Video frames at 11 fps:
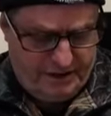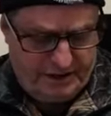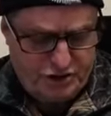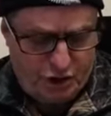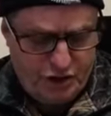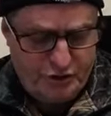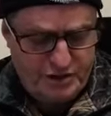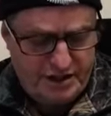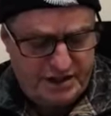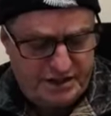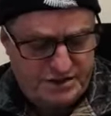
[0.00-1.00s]
It's only when
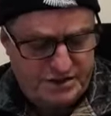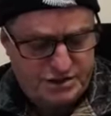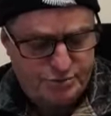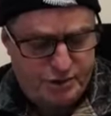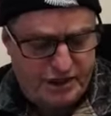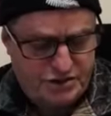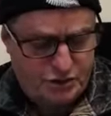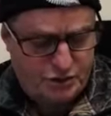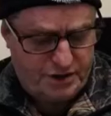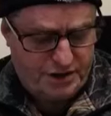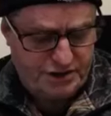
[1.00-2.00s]
they get to this place
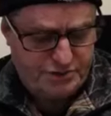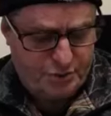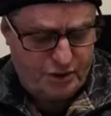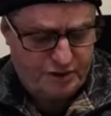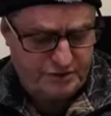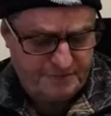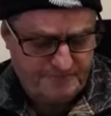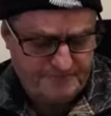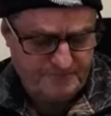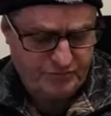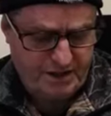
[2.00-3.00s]
called Heshbon,
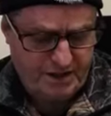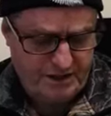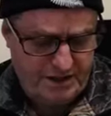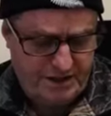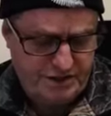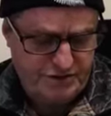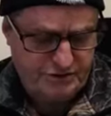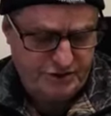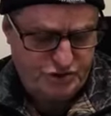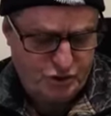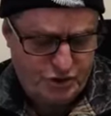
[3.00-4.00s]
east of
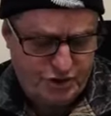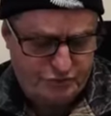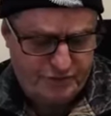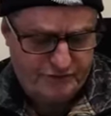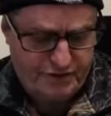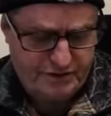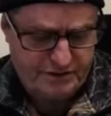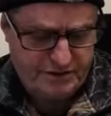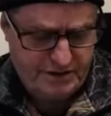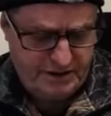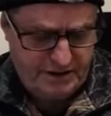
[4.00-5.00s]
the Jordan River,
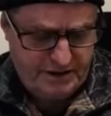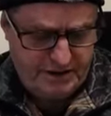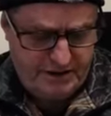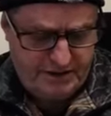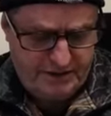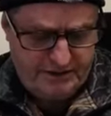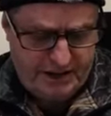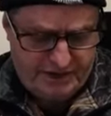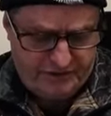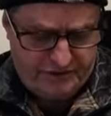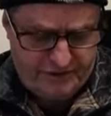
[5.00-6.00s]

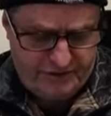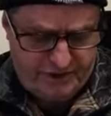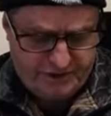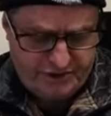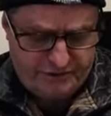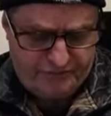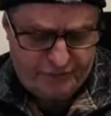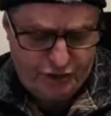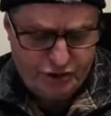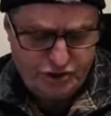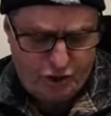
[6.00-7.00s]
that that's the
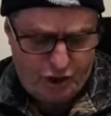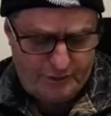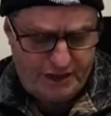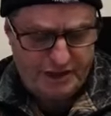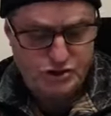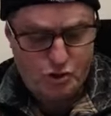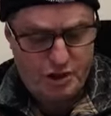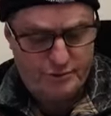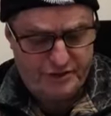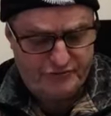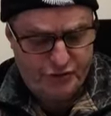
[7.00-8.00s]
first time, and that's quite
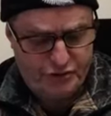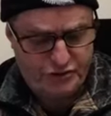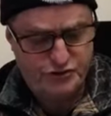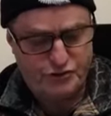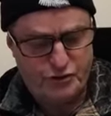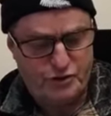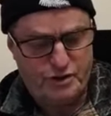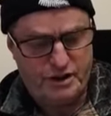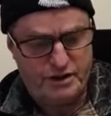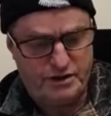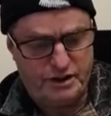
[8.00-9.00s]
a bit further through
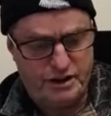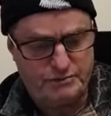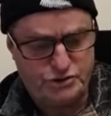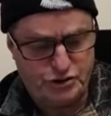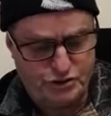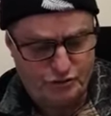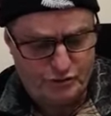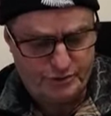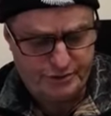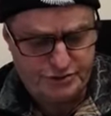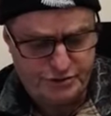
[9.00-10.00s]
in um,
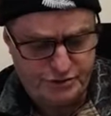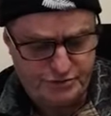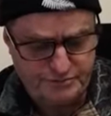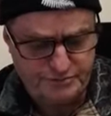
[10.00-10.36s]
Deuteronomy 2,